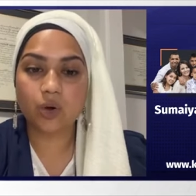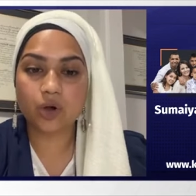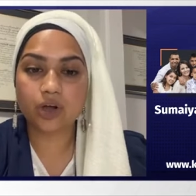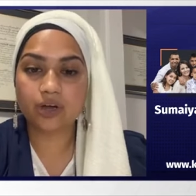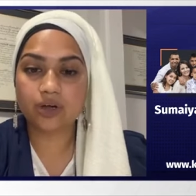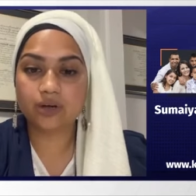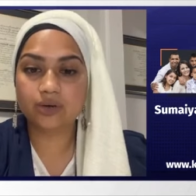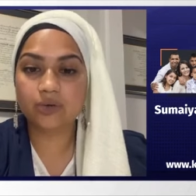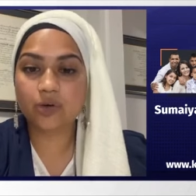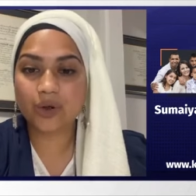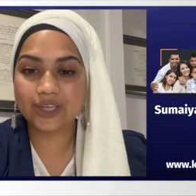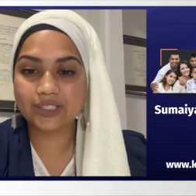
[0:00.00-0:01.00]
or
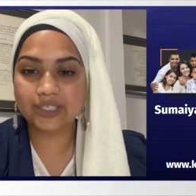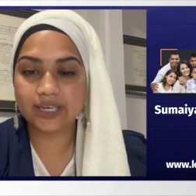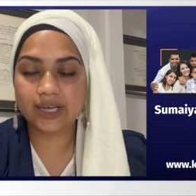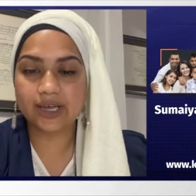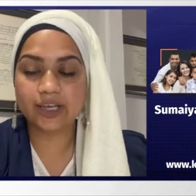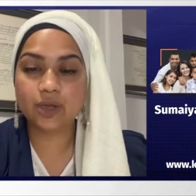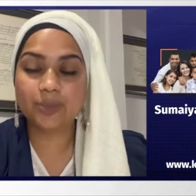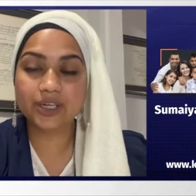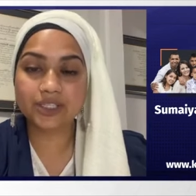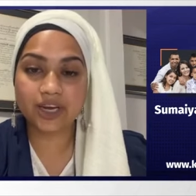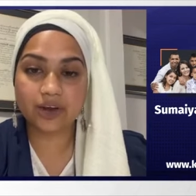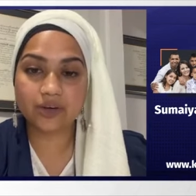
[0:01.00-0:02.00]
requesting a
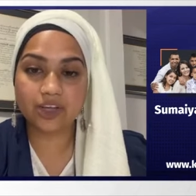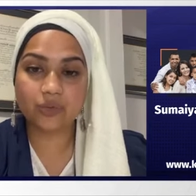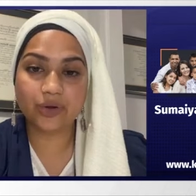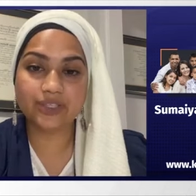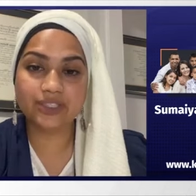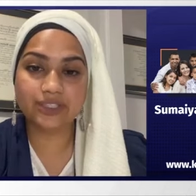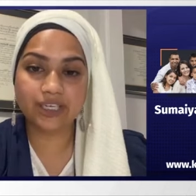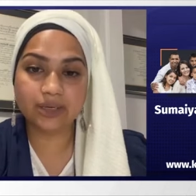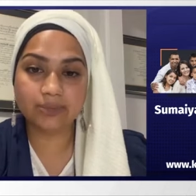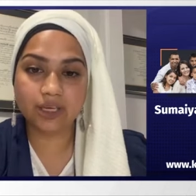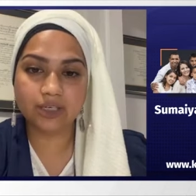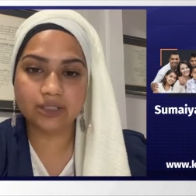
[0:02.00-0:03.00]
humanitarian
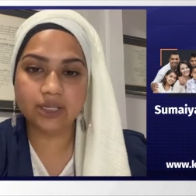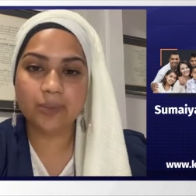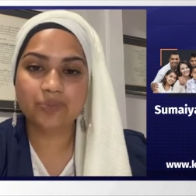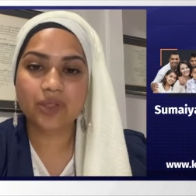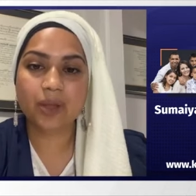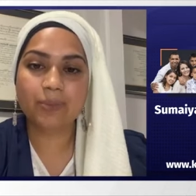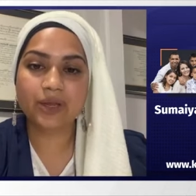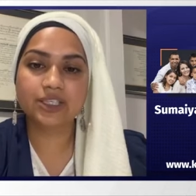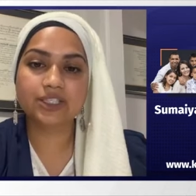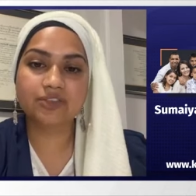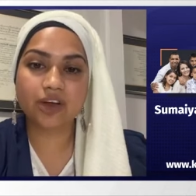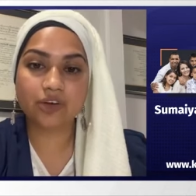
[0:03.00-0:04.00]
reinstatement, but
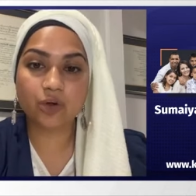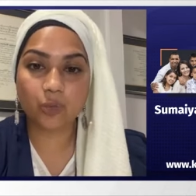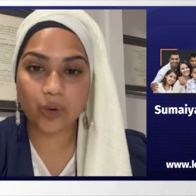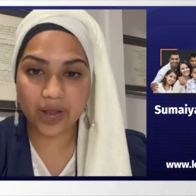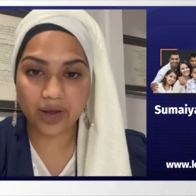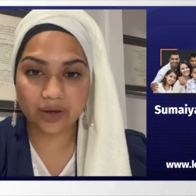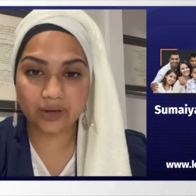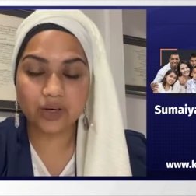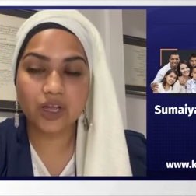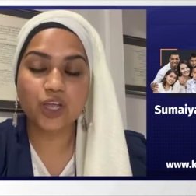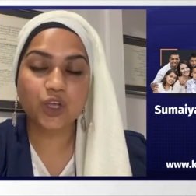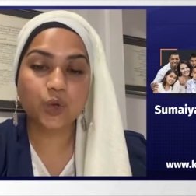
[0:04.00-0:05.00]
it's very rare.